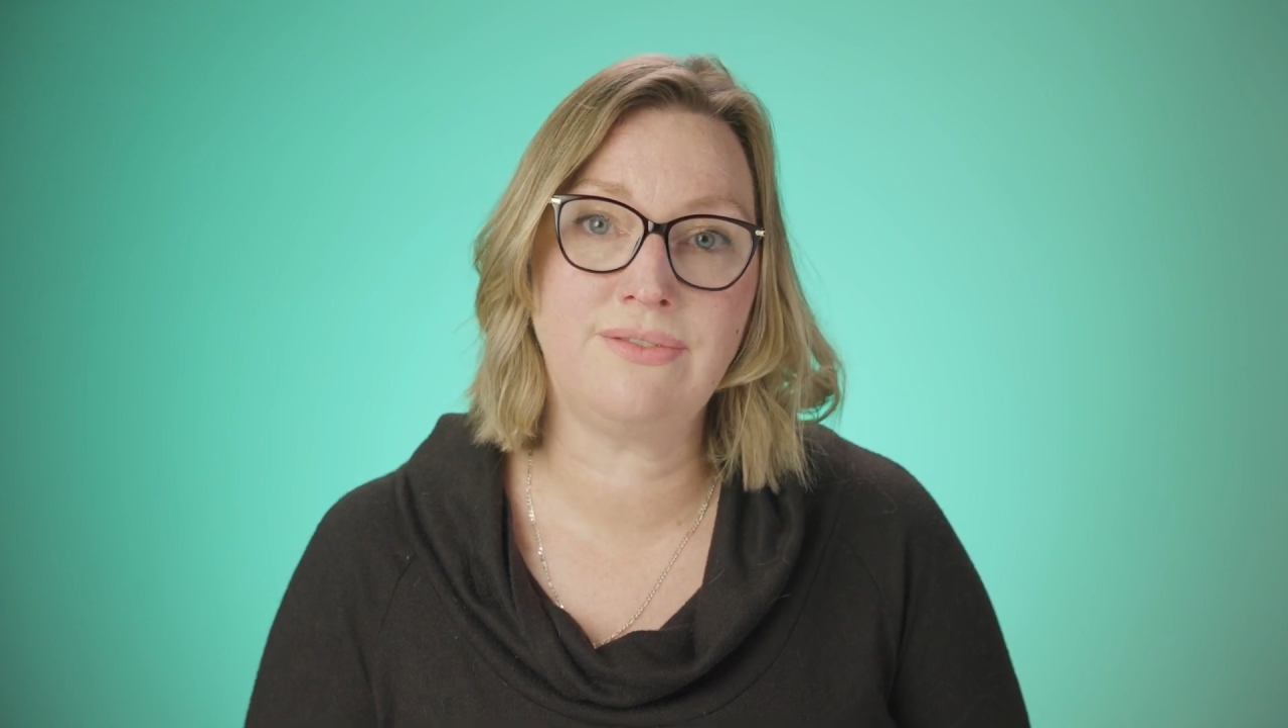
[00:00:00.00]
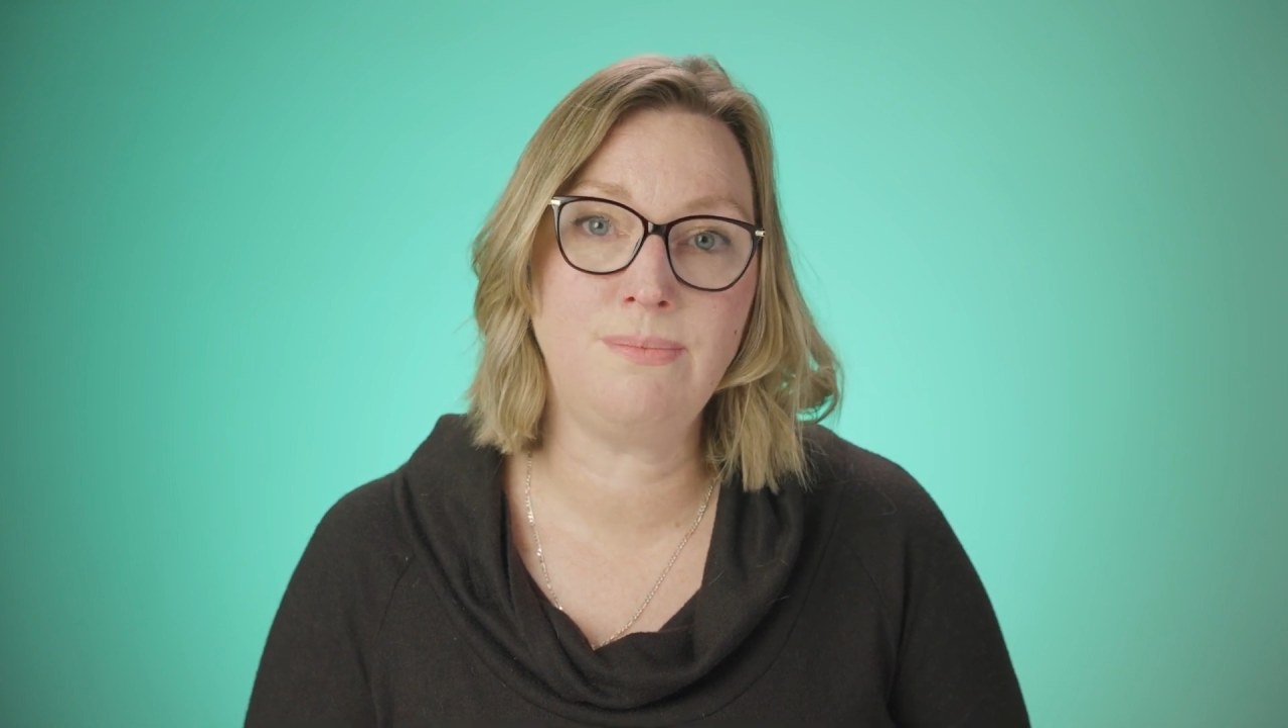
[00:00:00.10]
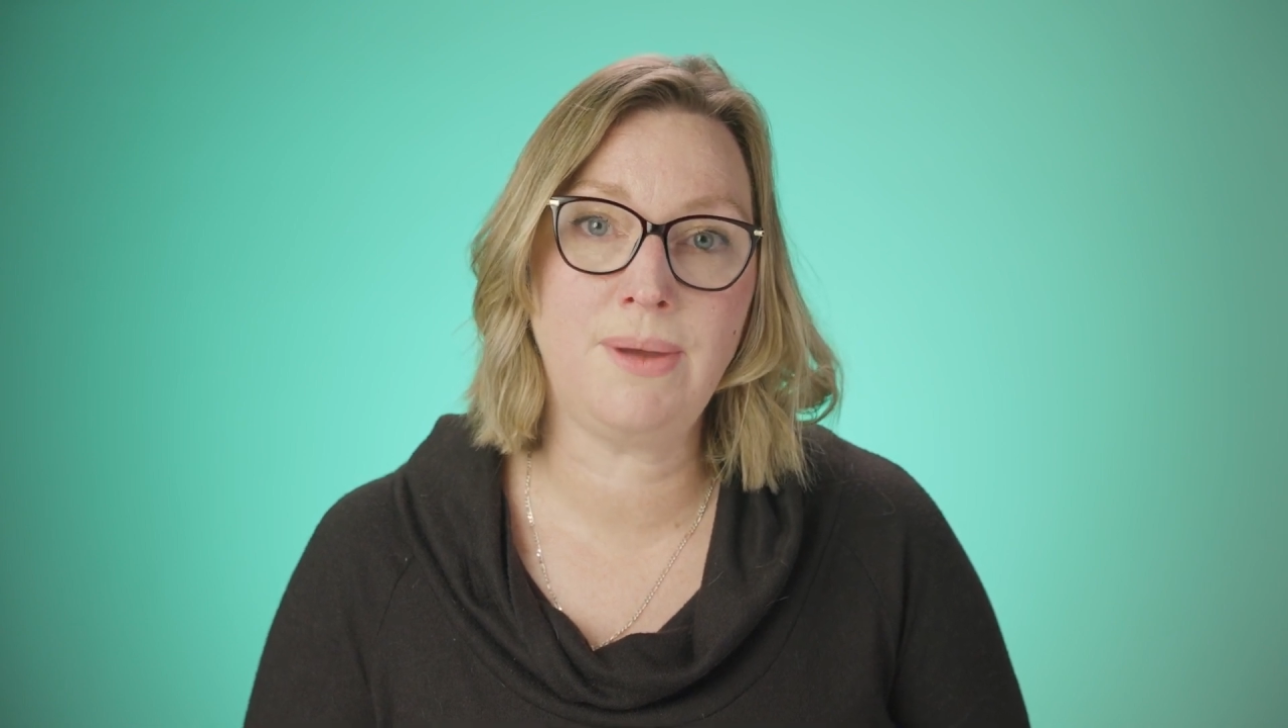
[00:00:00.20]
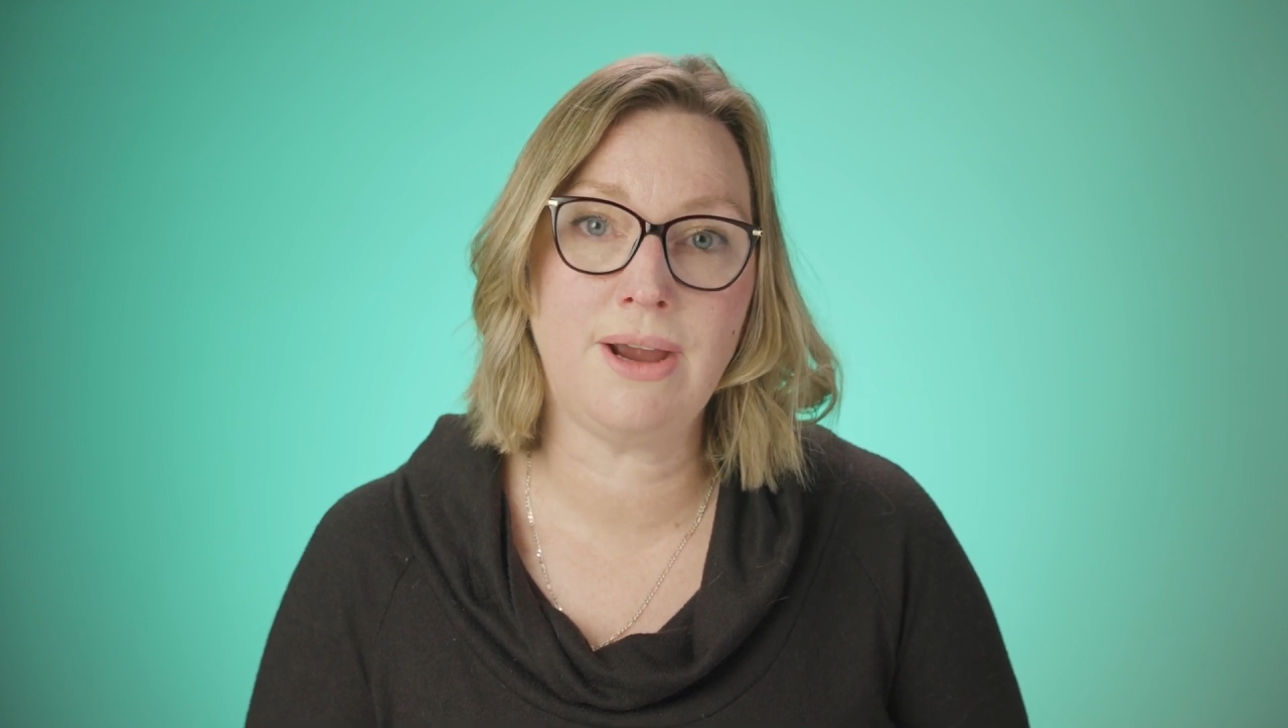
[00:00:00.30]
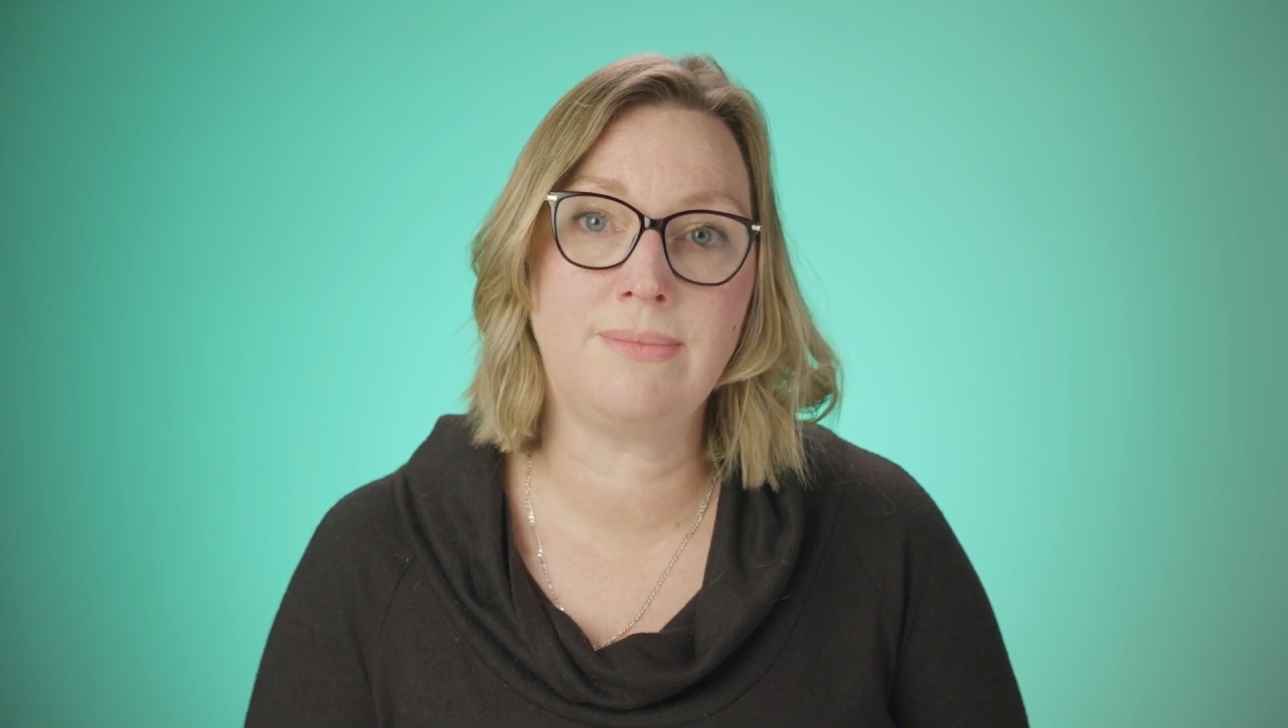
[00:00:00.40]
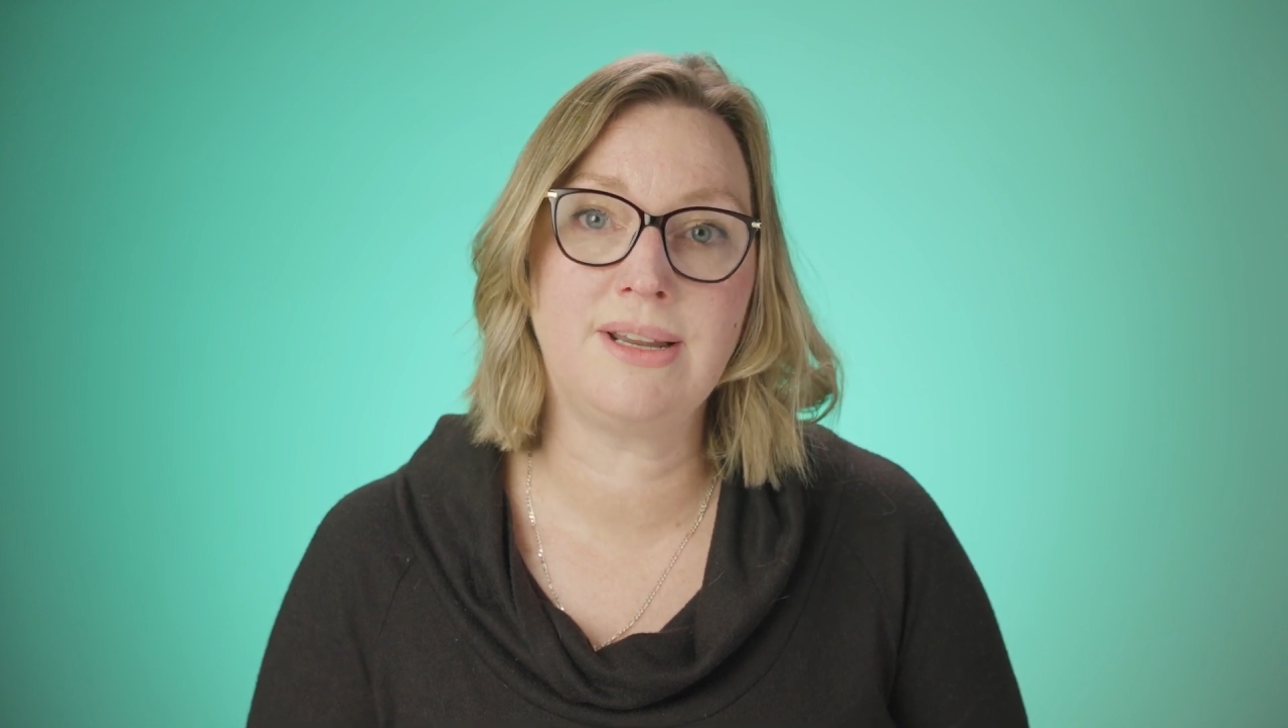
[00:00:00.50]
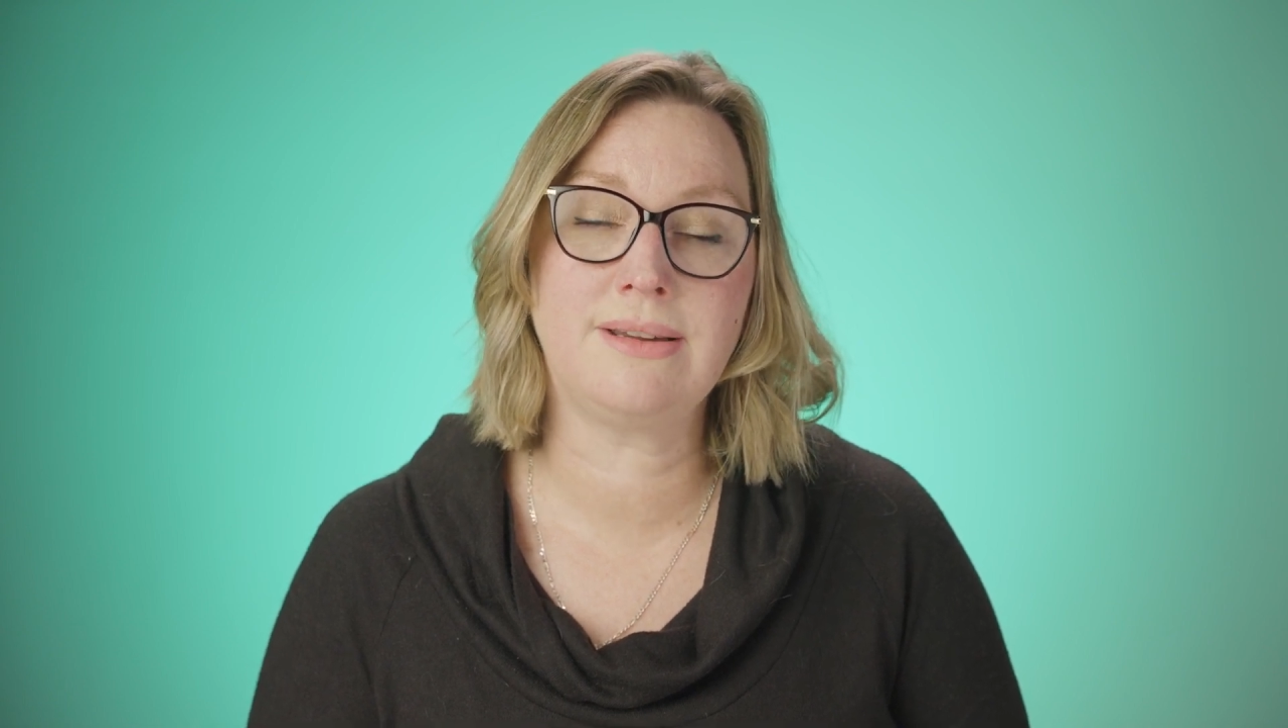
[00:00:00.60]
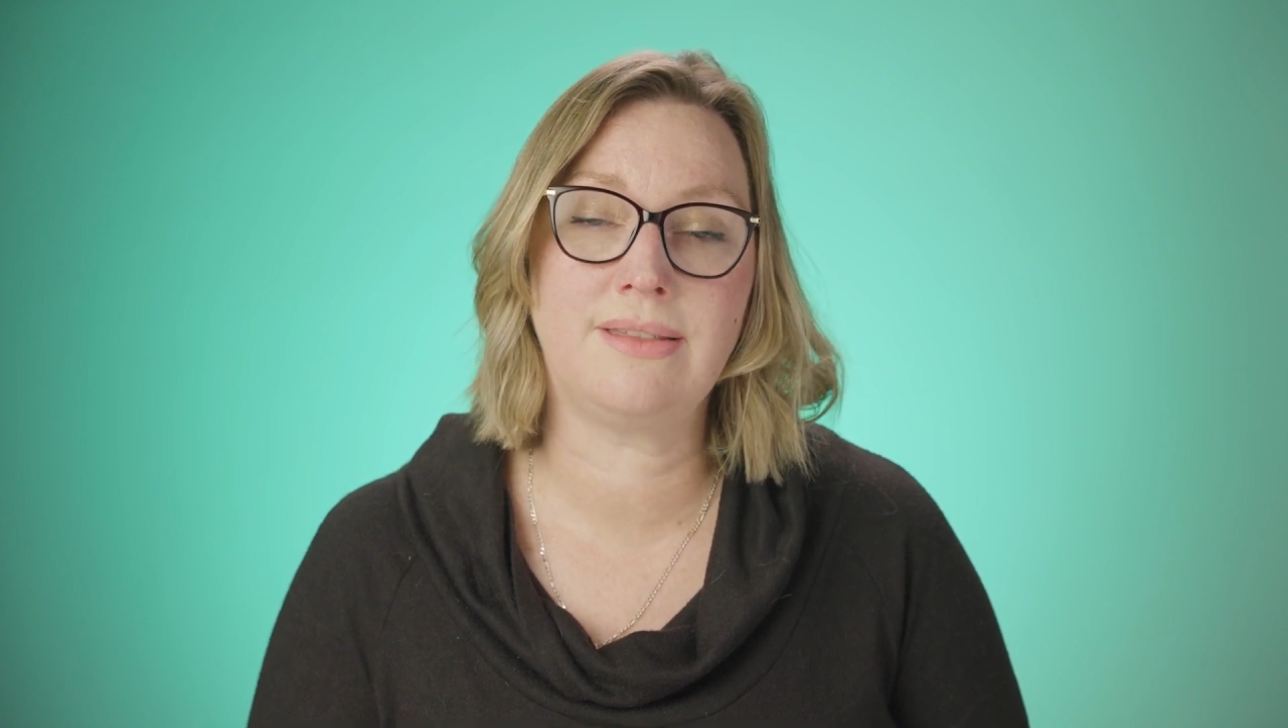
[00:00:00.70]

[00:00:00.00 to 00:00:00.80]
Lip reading: impairment